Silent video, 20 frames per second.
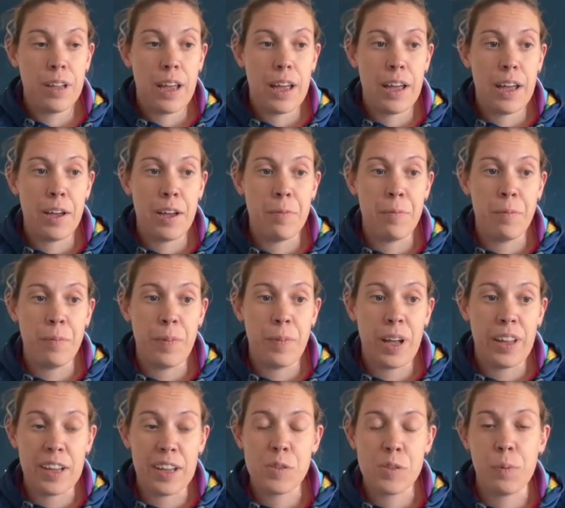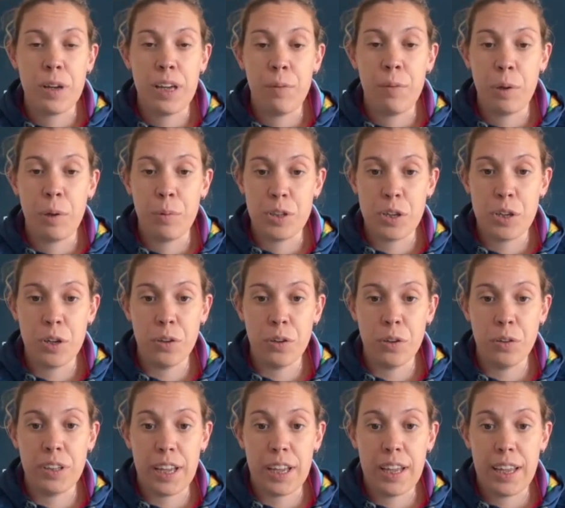And that's where we were
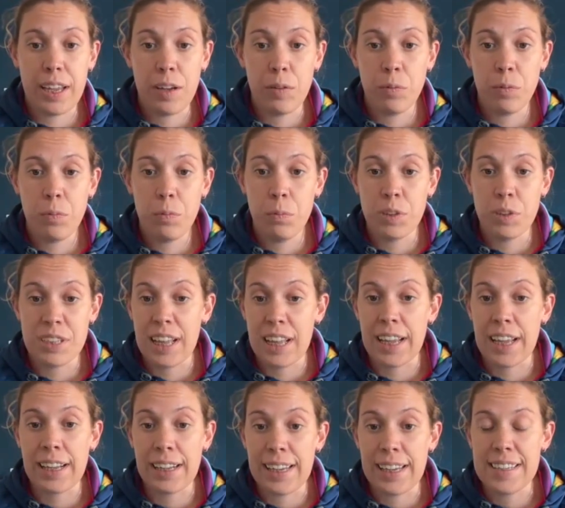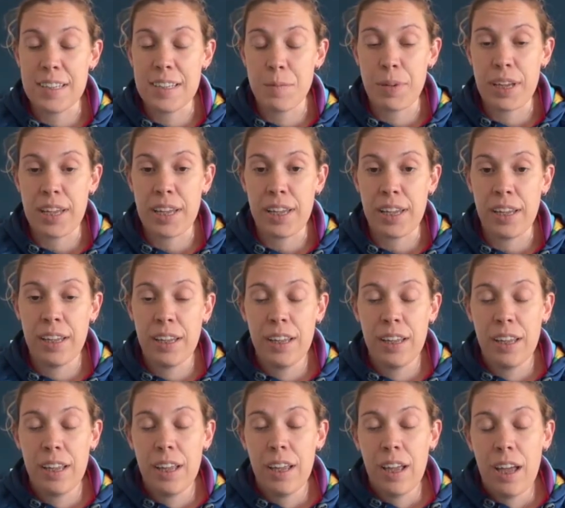told that it was likely to be
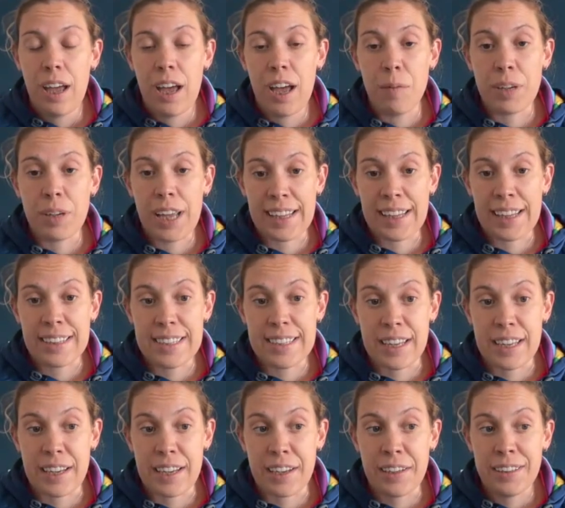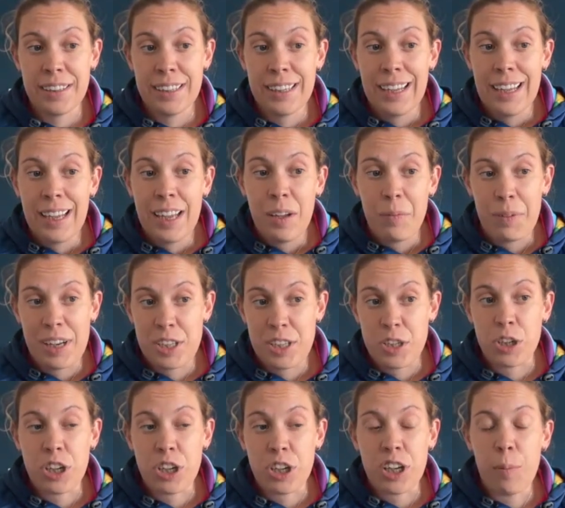cancer. But it
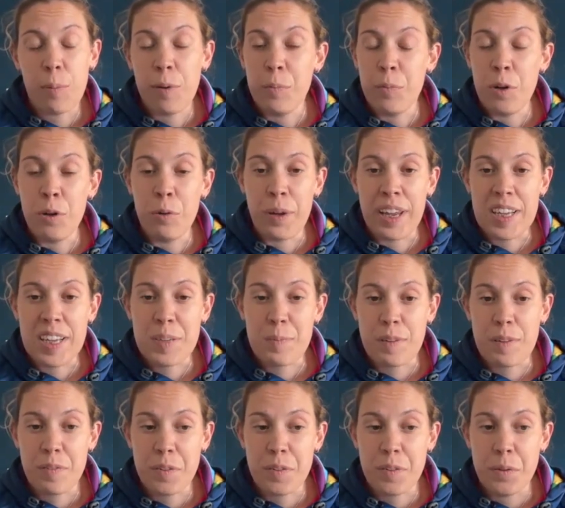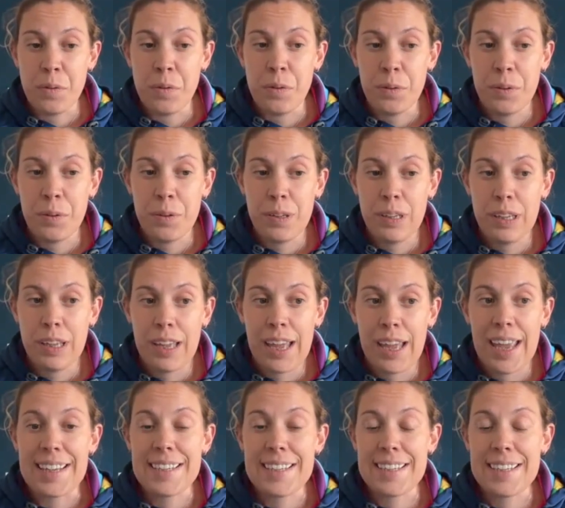took a couple more weeks before
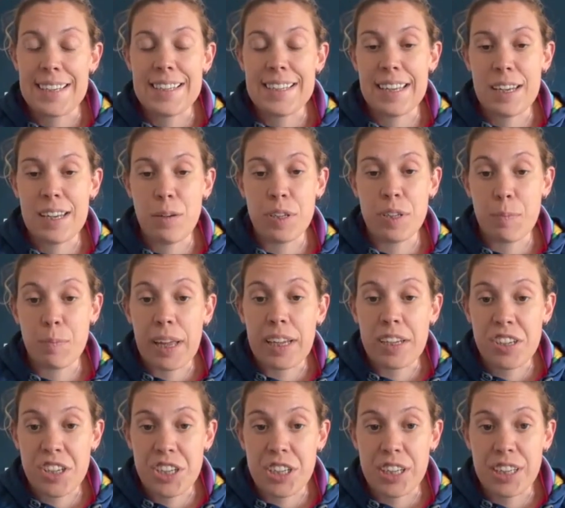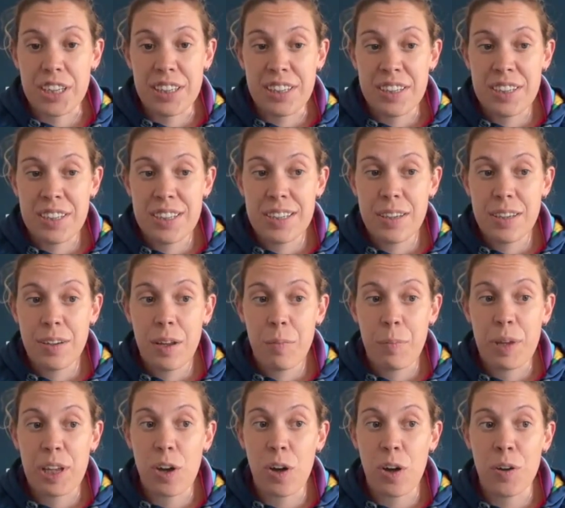ACC was mentioned,
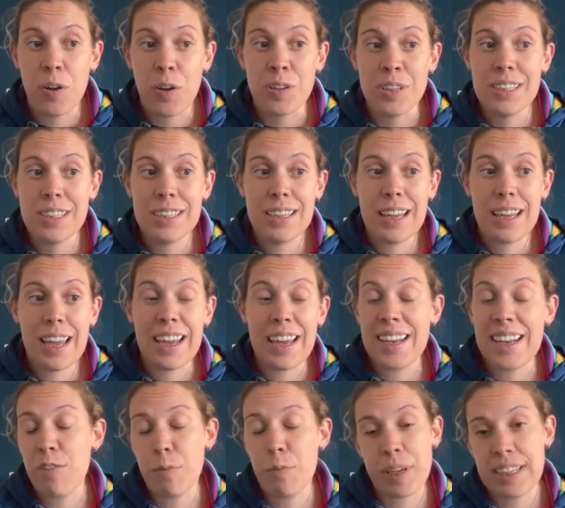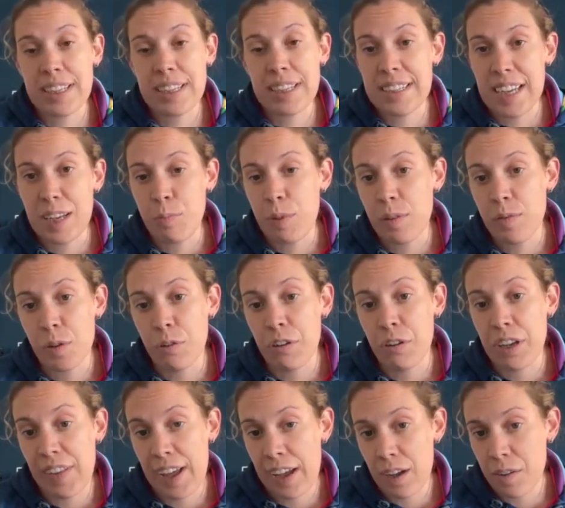because it had never been seen before
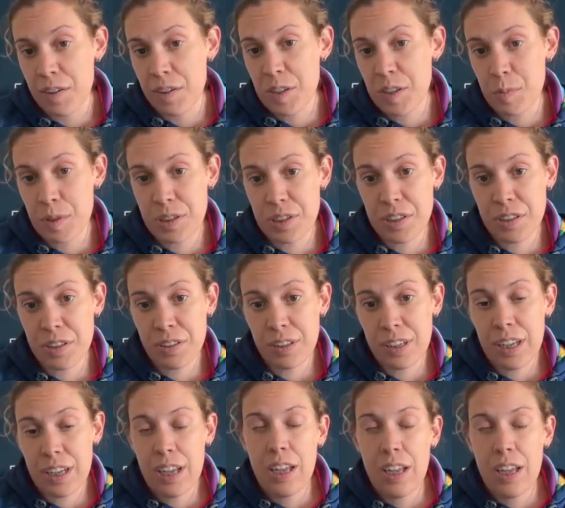in that hospital.